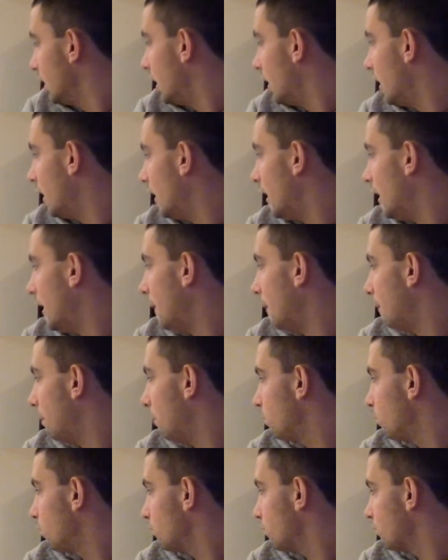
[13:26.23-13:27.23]

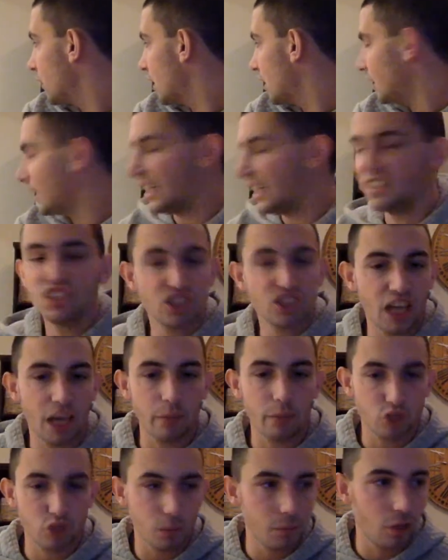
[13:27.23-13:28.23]
Again, this
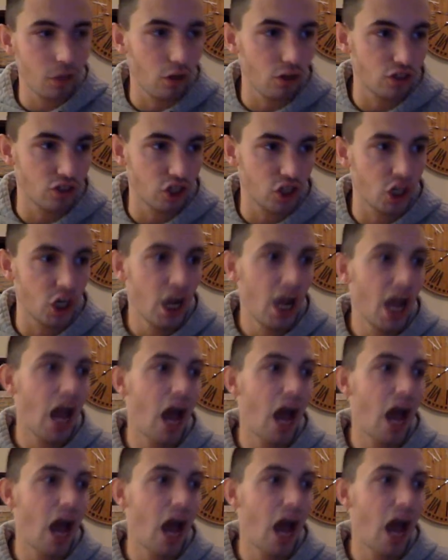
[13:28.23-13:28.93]
game should be closer.